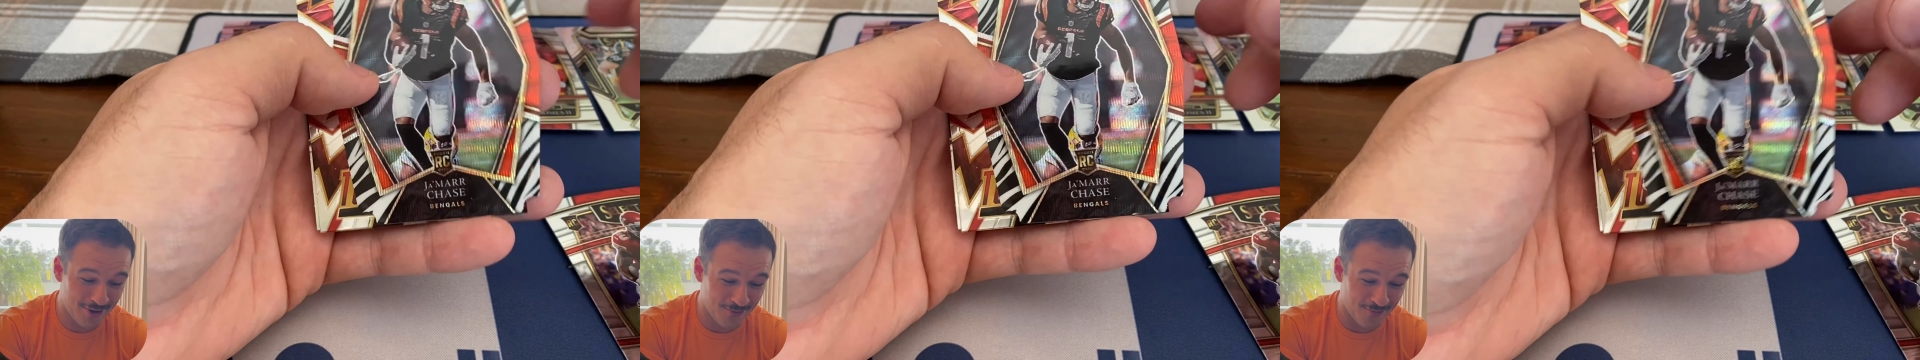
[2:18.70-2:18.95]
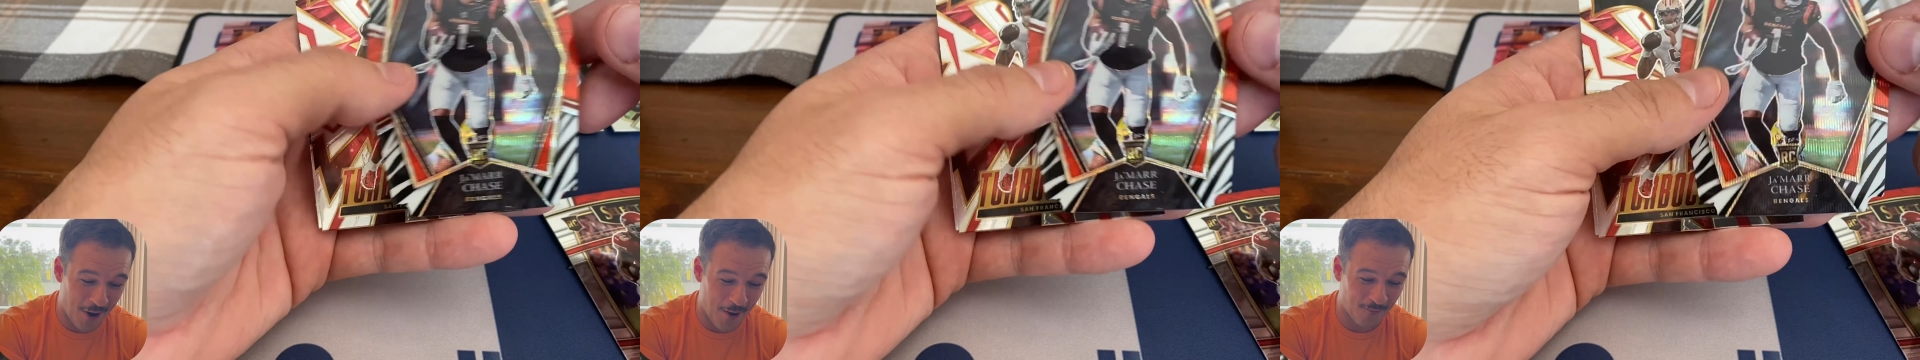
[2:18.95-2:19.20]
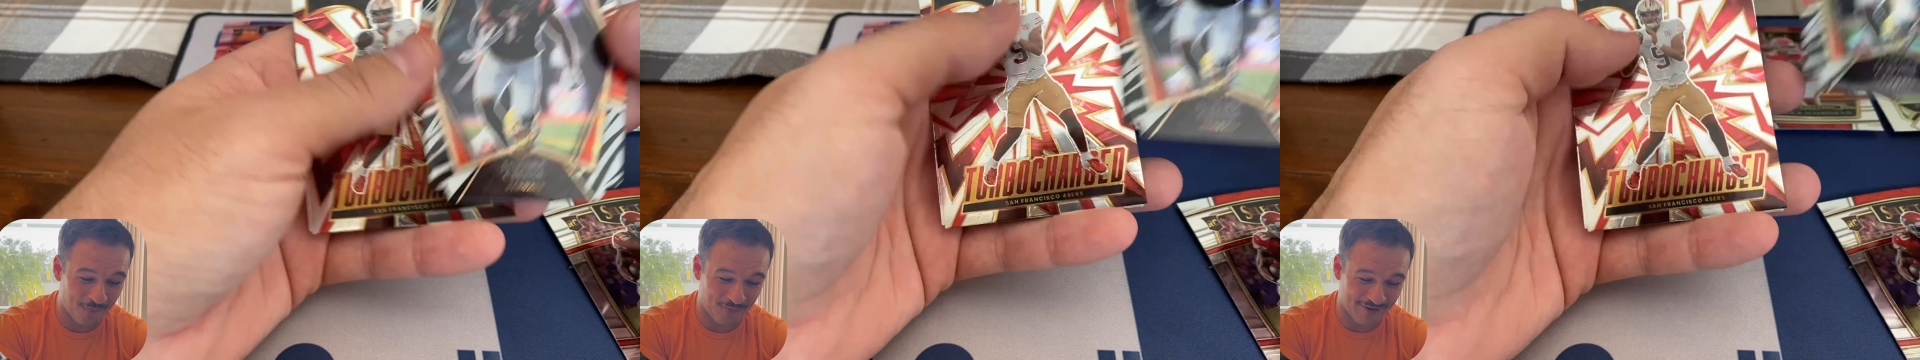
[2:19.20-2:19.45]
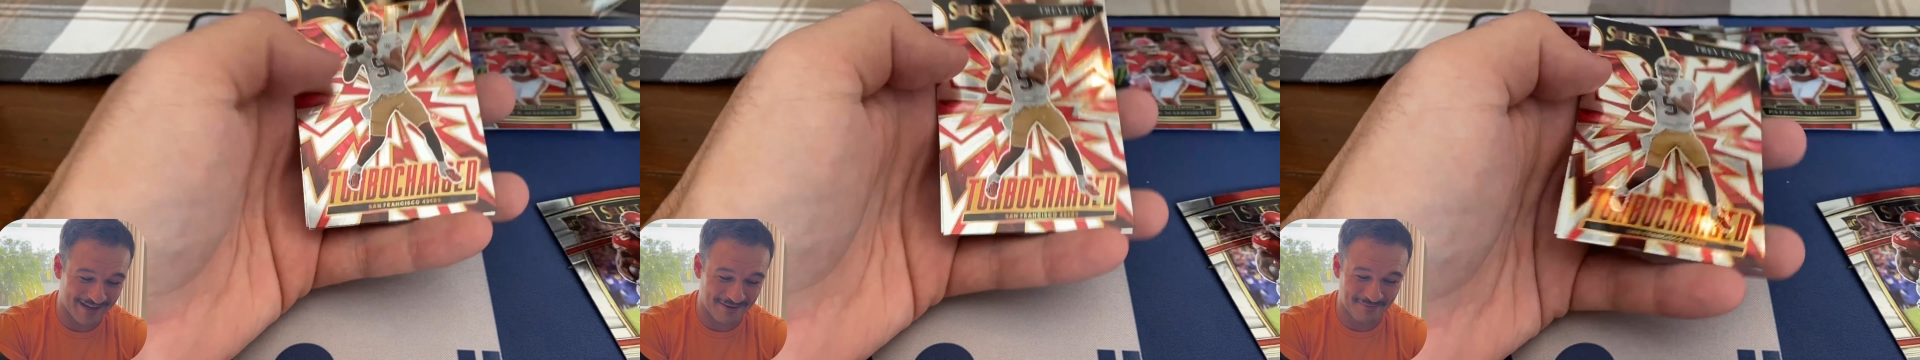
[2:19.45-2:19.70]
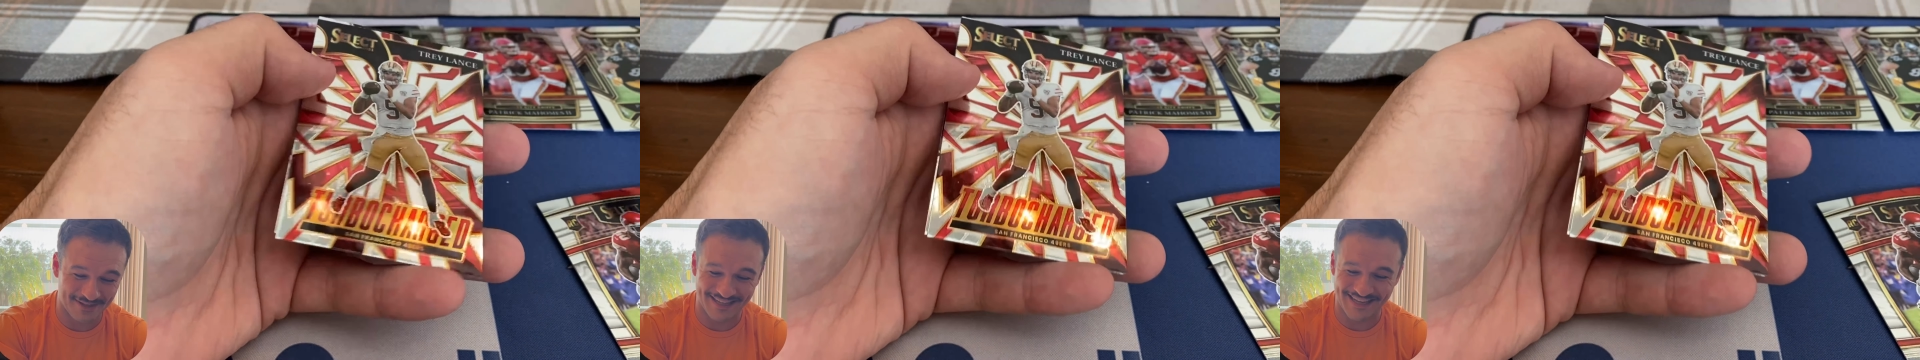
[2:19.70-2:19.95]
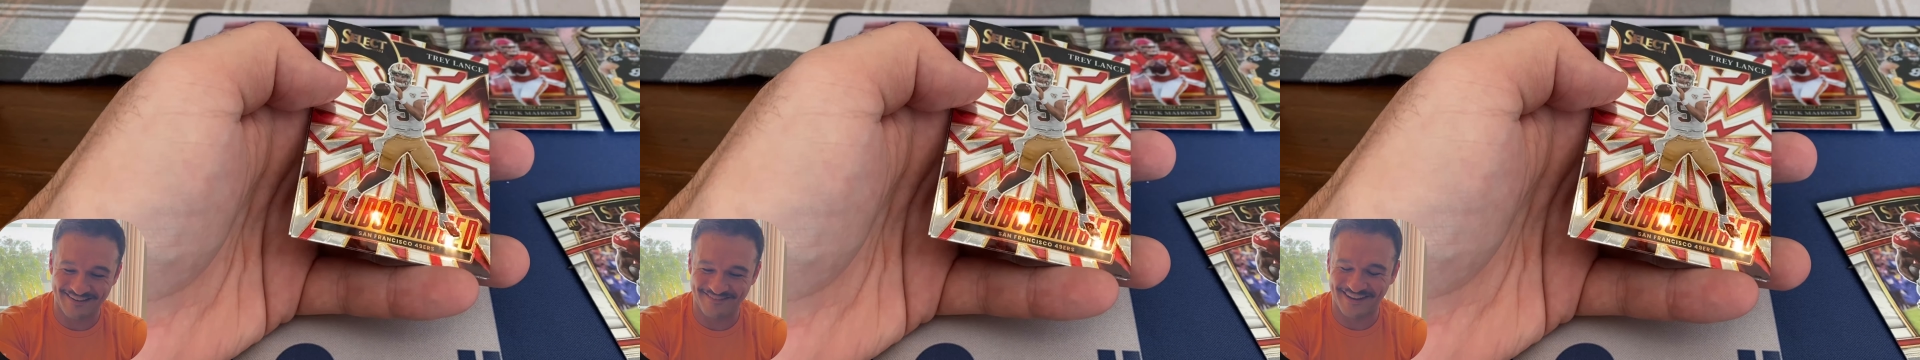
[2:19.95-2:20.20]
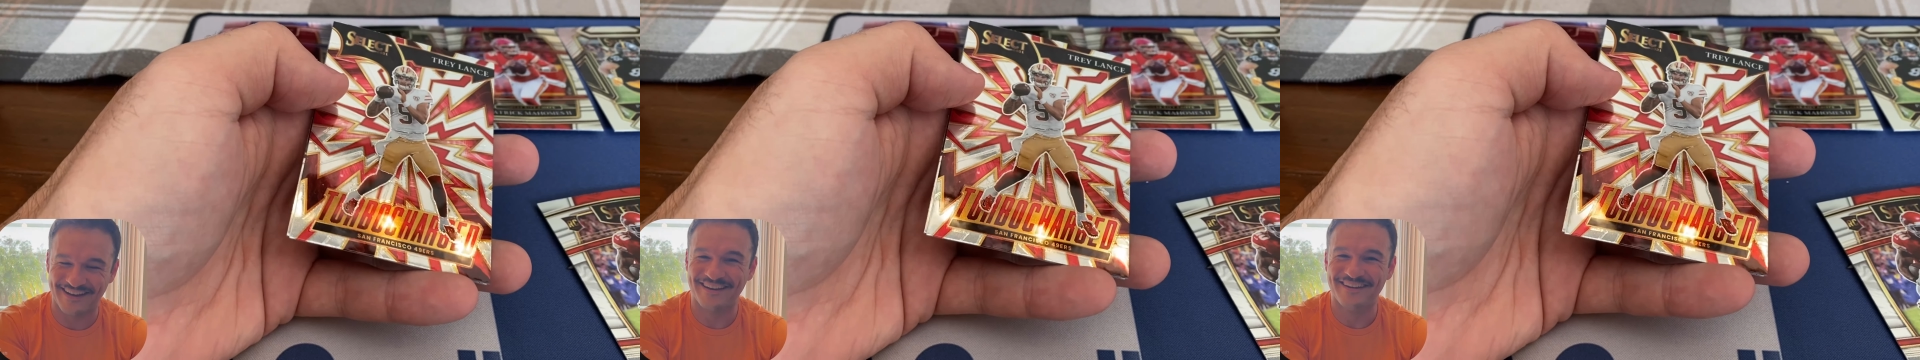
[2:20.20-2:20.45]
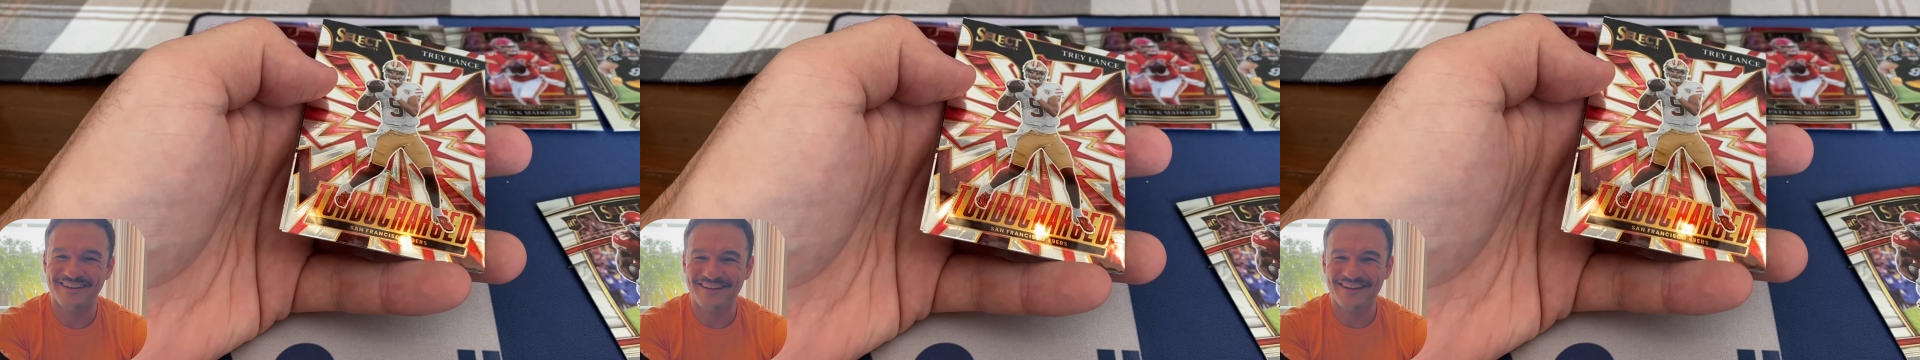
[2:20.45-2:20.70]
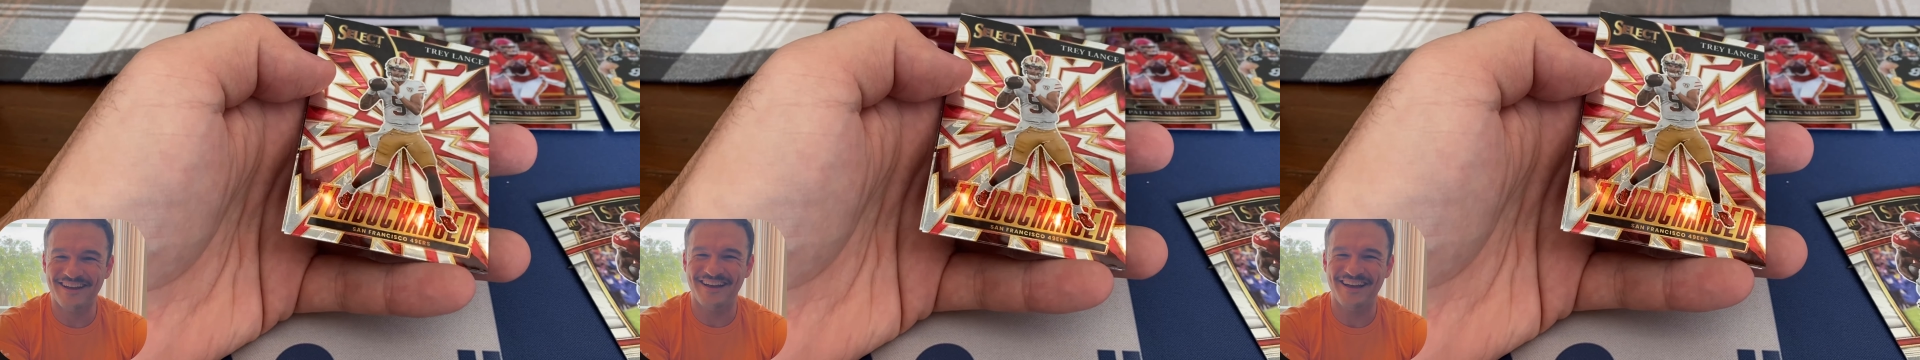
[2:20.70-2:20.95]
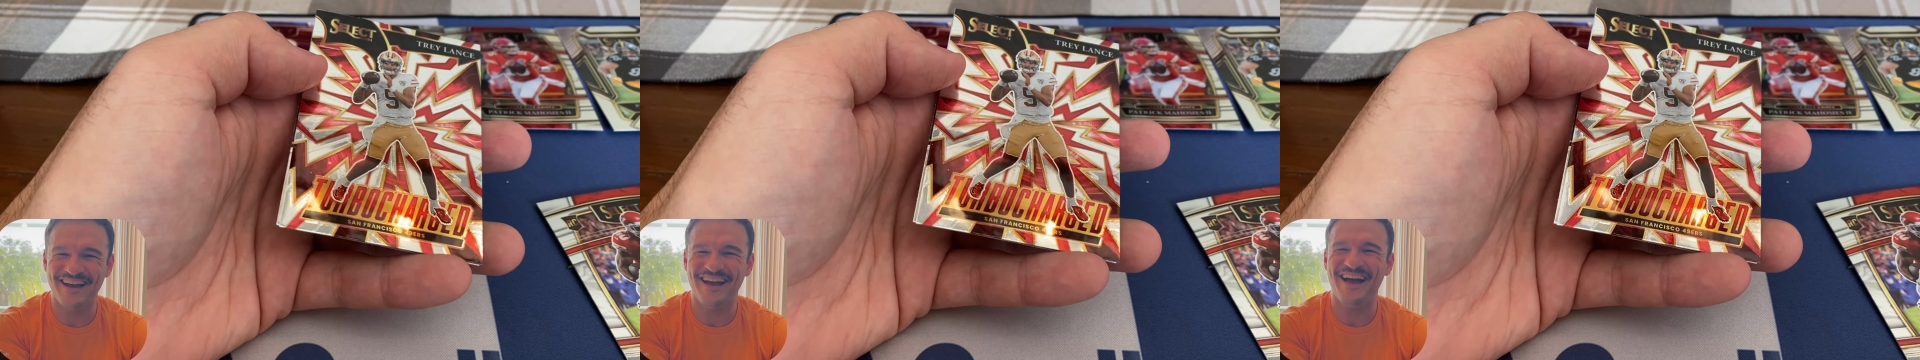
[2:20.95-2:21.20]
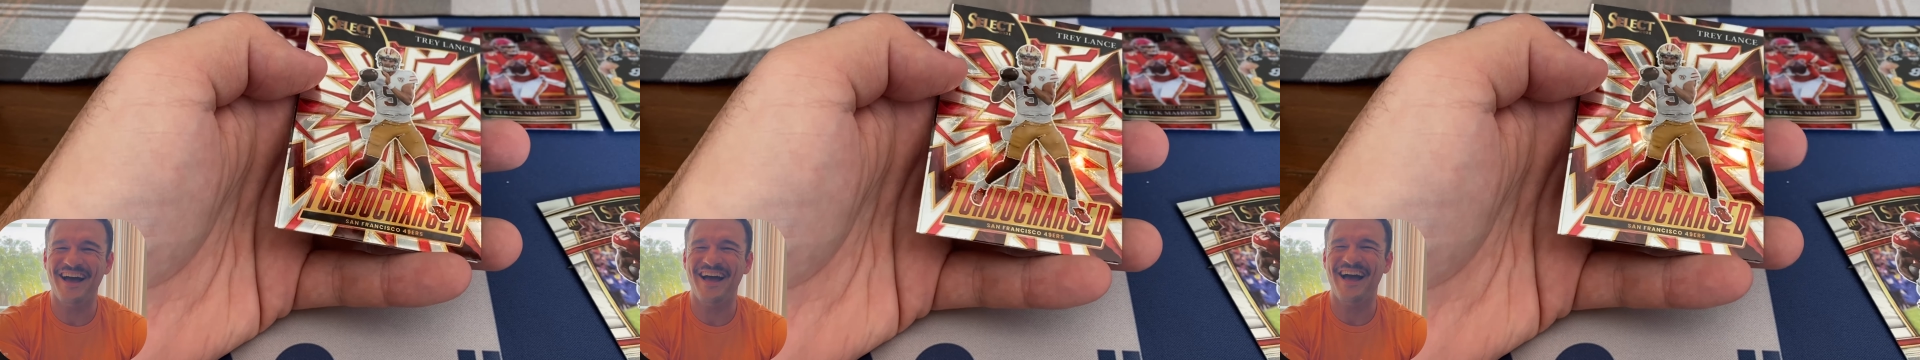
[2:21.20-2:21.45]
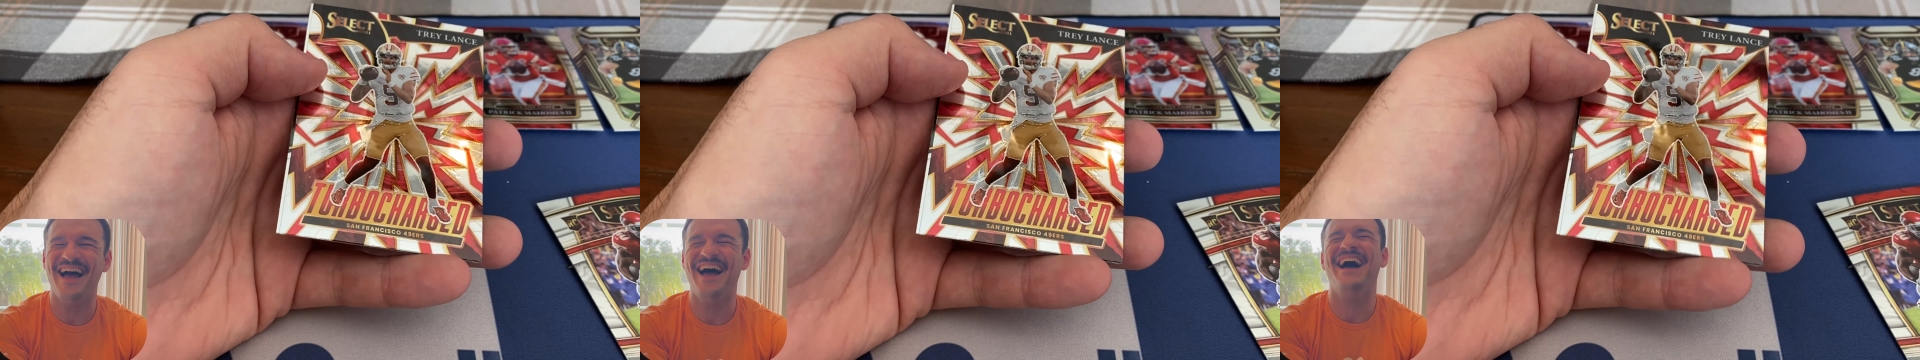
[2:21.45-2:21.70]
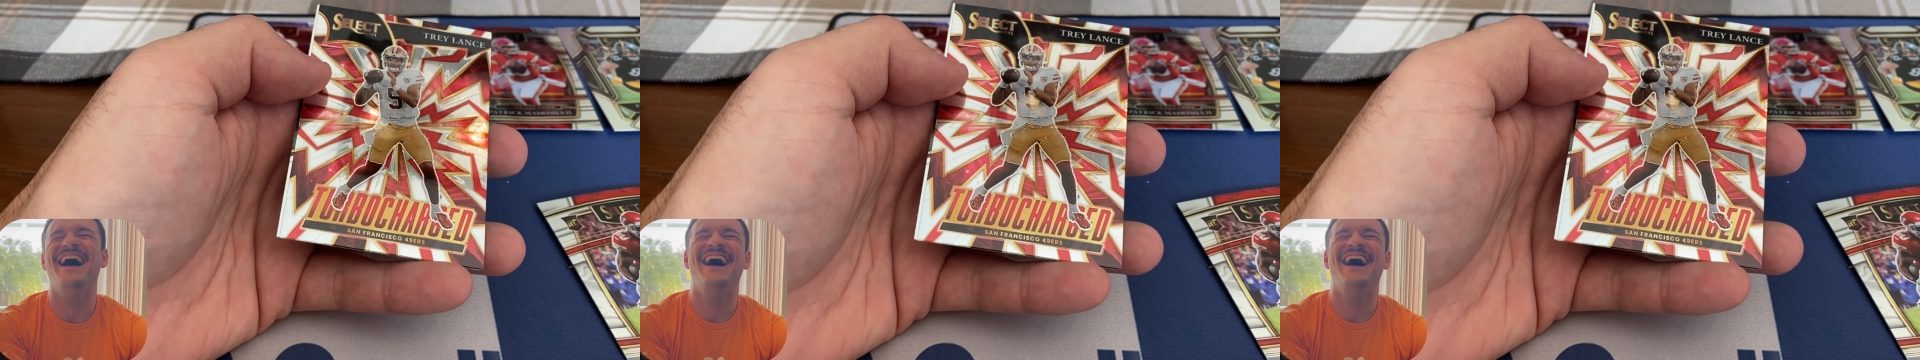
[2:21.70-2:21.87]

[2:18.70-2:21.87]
you won't freaking believe it. What?